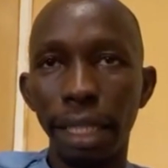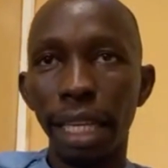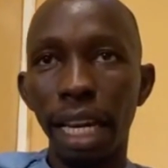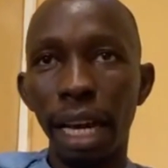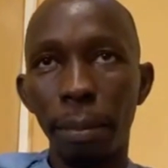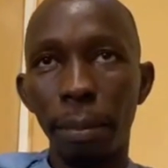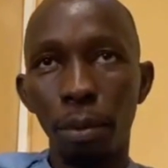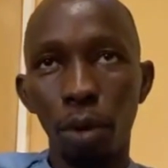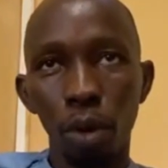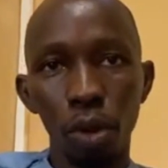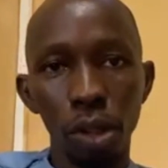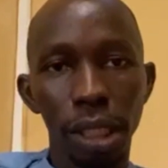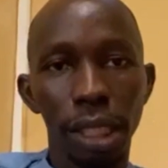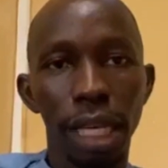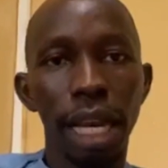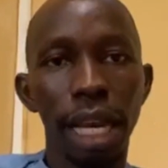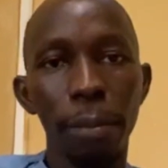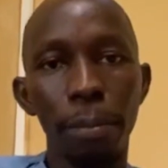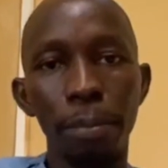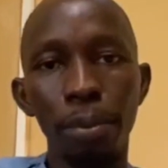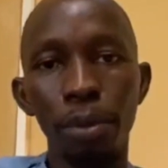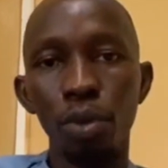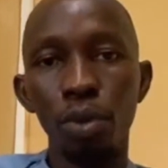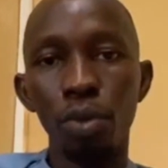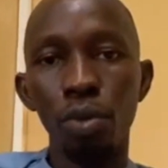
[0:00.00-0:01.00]
They run, they
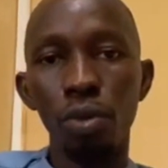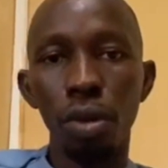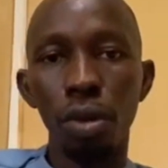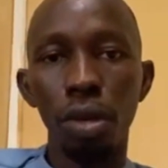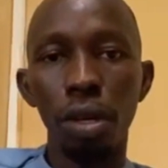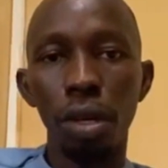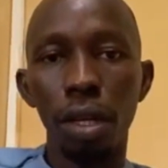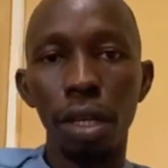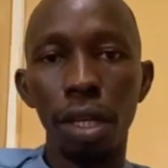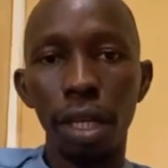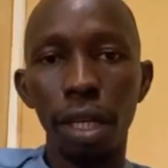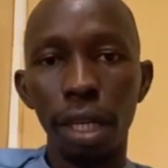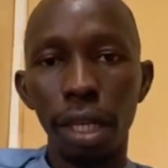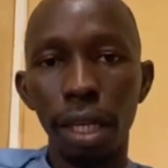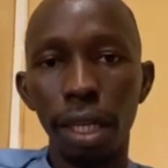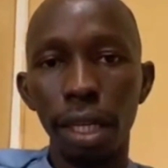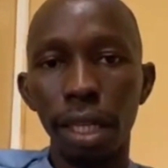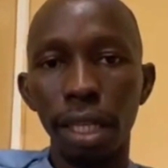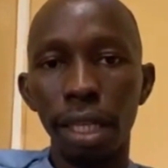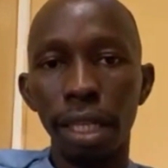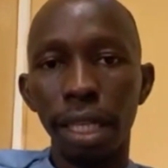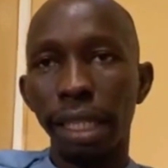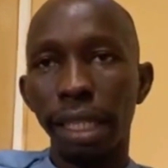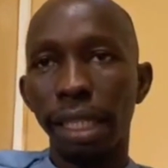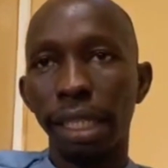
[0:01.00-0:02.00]
go meet her, go
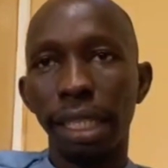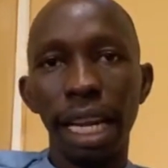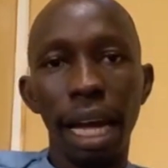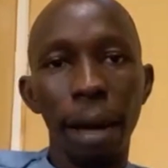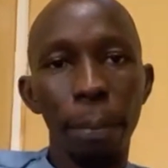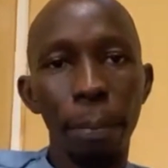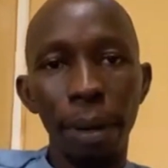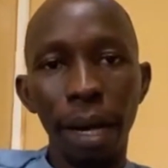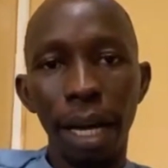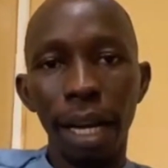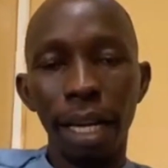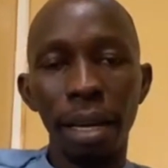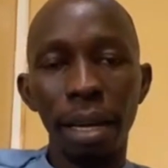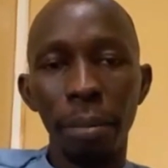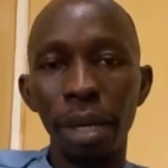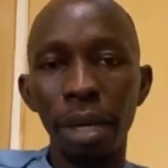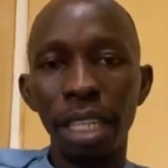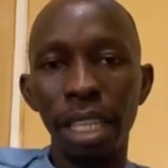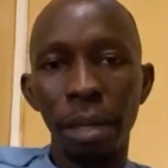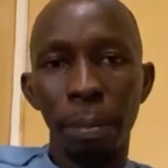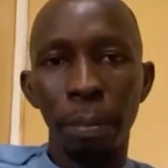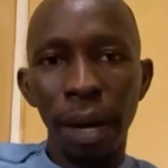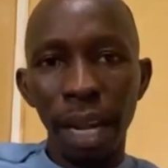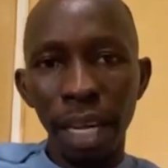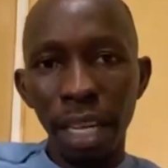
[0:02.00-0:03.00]
well vest pa the pa
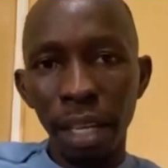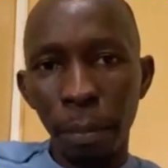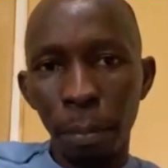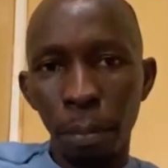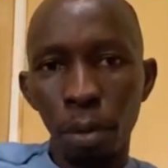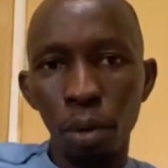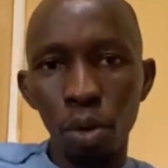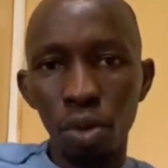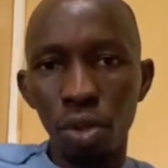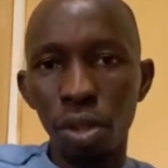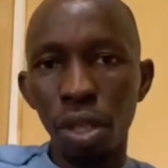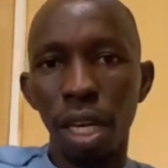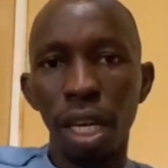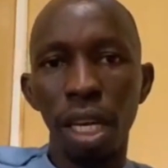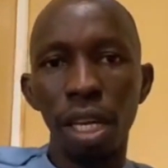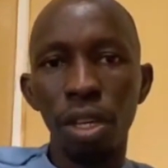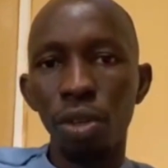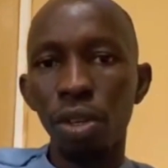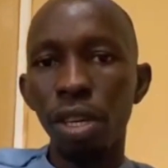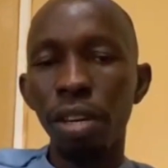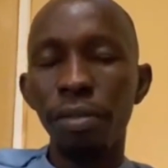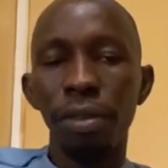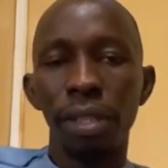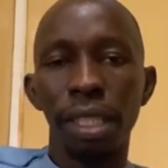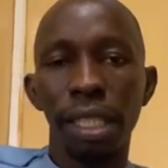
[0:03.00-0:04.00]
quick.
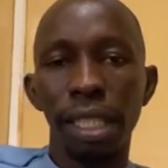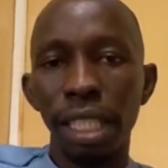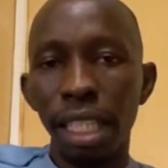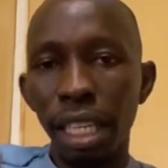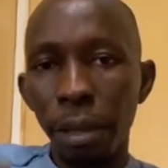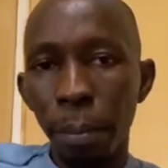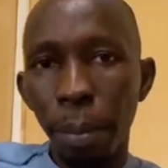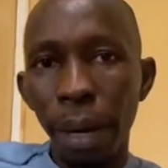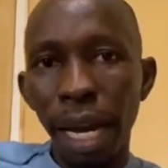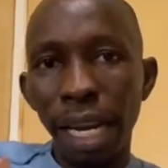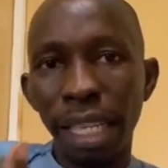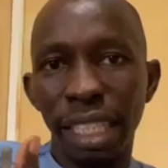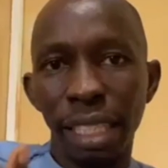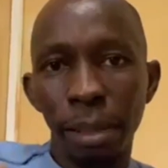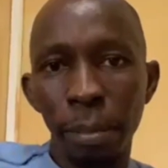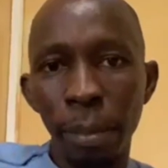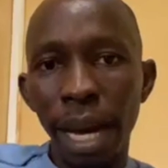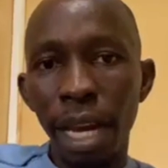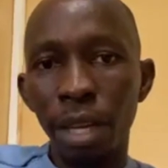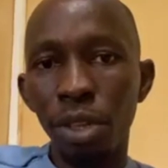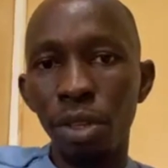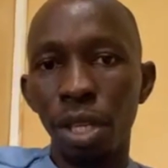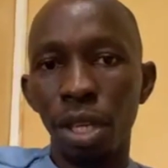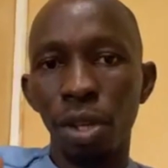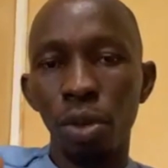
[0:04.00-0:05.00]
Take ball, they give the
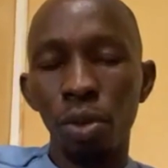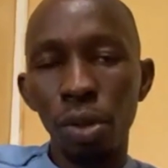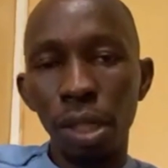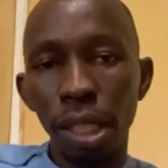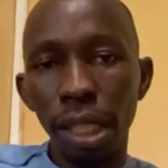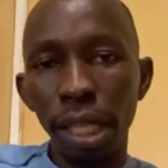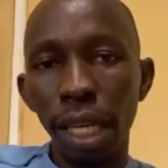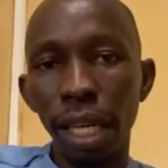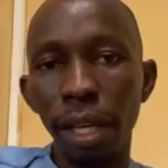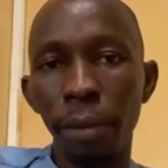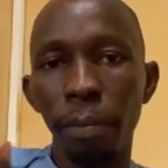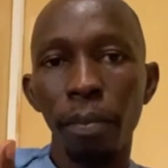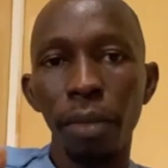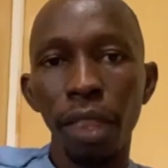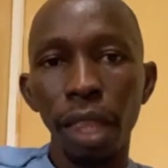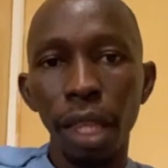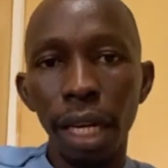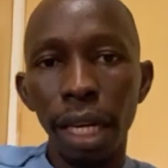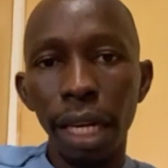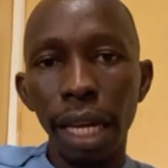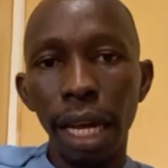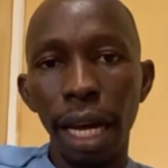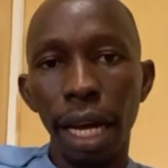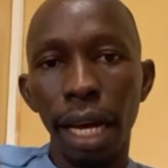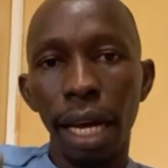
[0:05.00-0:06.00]
pa. They say pa
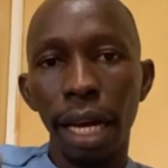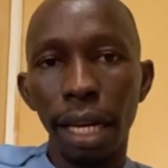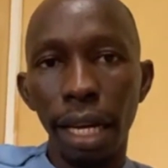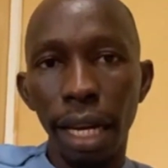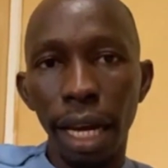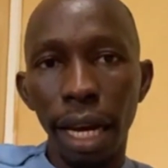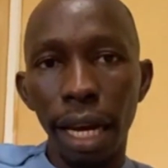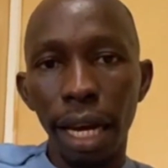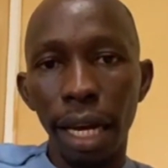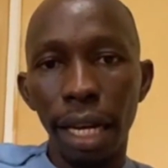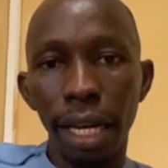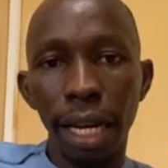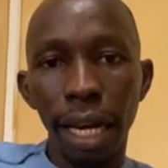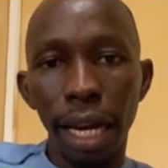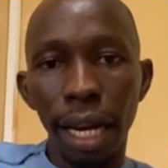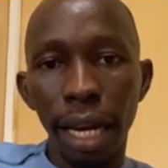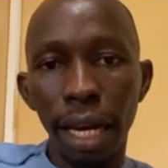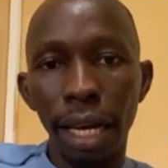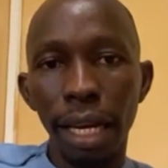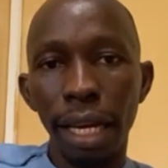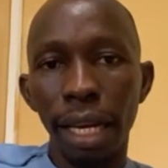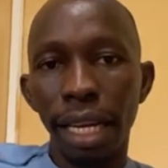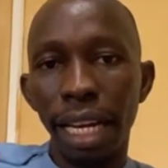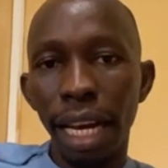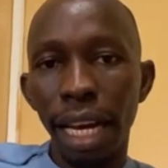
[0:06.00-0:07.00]
cat in a blow snap you.